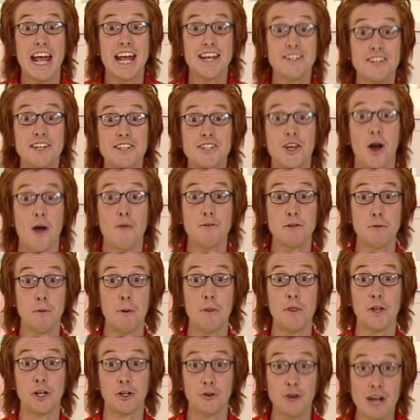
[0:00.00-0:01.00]
Is it time to
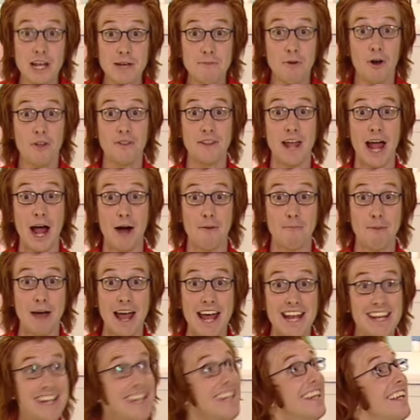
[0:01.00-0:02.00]
put the cream on now,
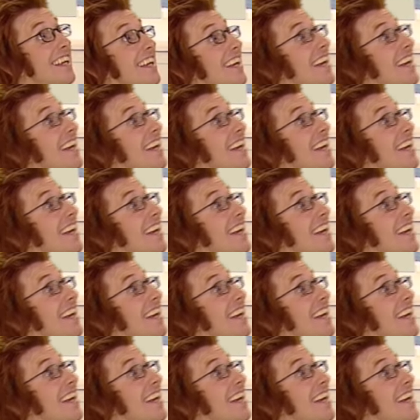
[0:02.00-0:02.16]
Ben?